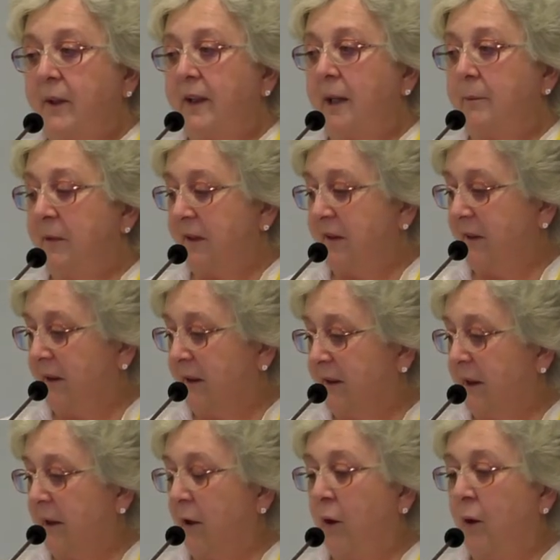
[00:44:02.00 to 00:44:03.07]
one up, it's a
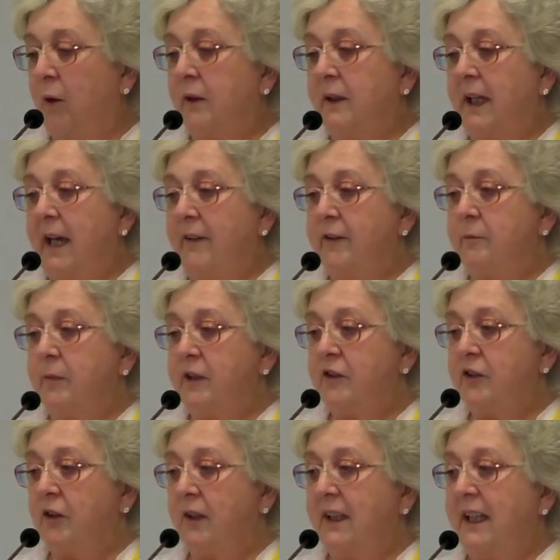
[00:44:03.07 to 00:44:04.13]
little old, I haven't been
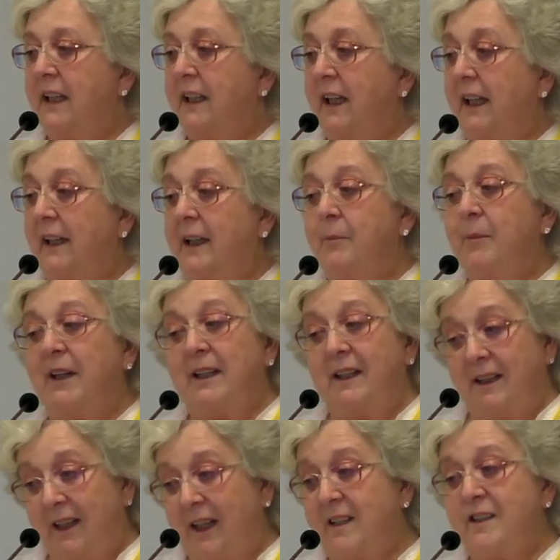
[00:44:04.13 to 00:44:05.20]
showing it lately, but
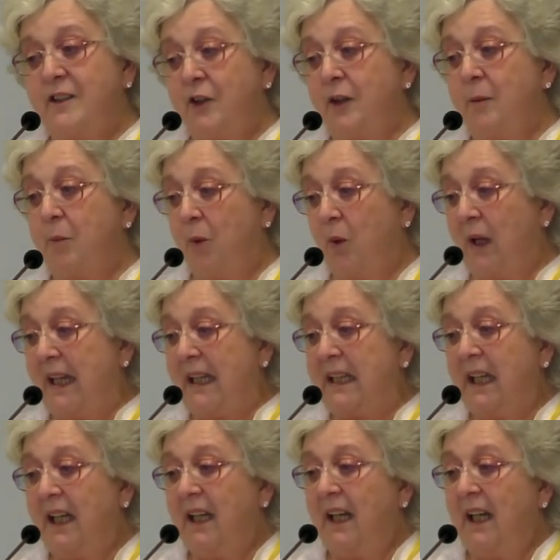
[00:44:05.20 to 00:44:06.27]
it's to the point.
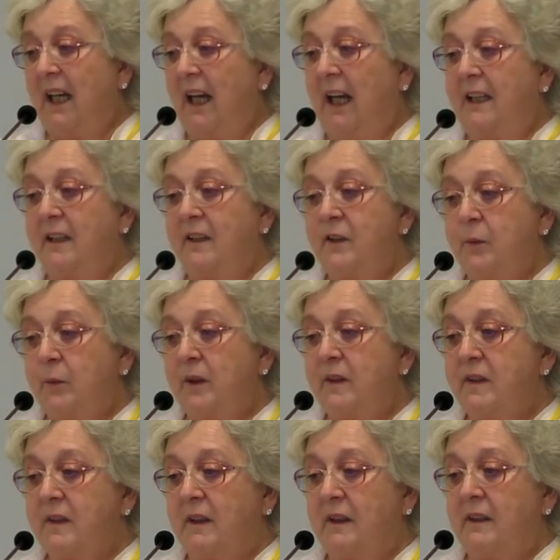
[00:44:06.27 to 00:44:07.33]
And this
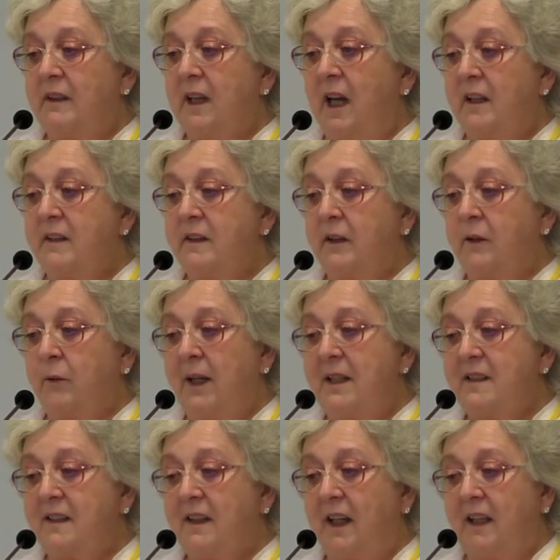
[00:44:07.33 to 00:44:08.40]
was a toxic
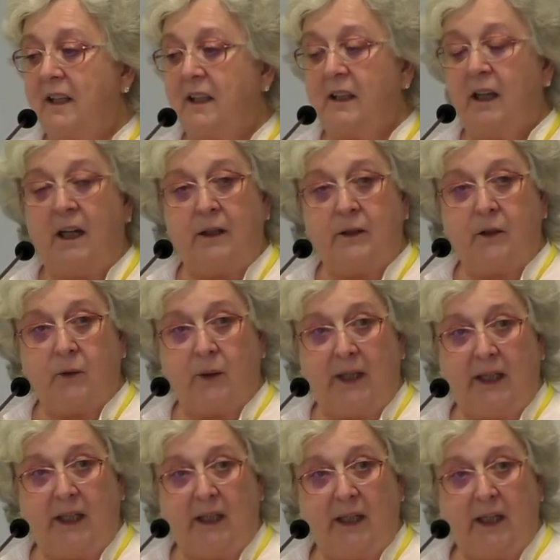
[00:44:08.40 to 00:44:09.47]
red slide in
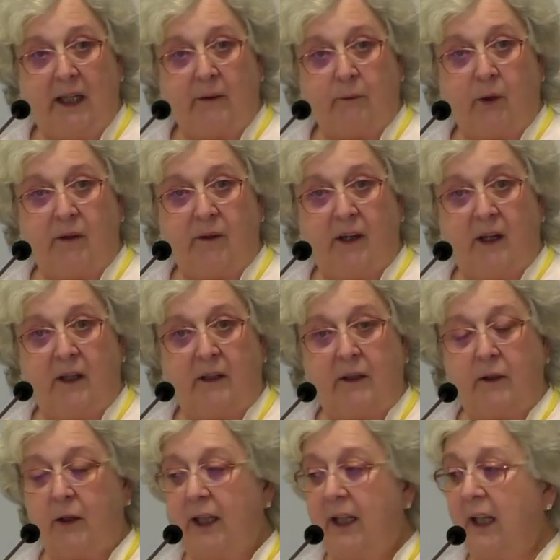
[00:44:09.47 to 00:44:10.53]
Hungary, and where the
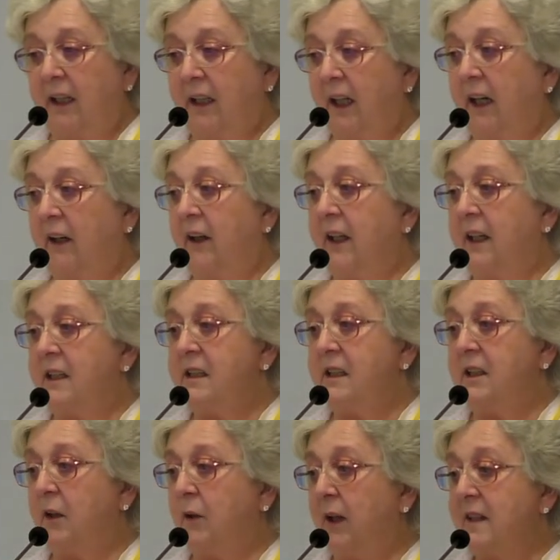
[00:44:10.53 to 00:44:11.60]
Hungarian
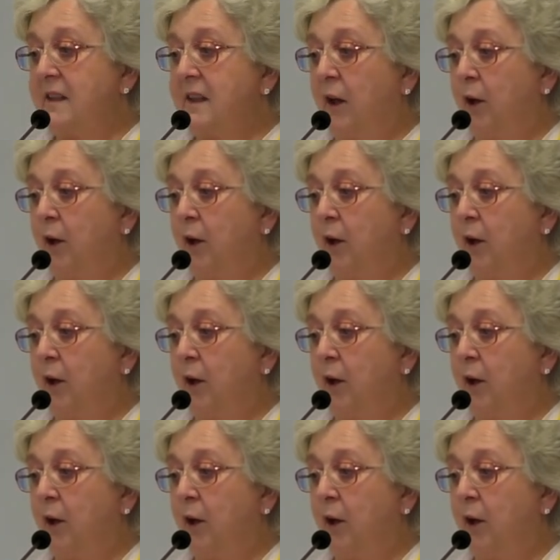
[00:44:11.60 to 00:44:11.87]
TOS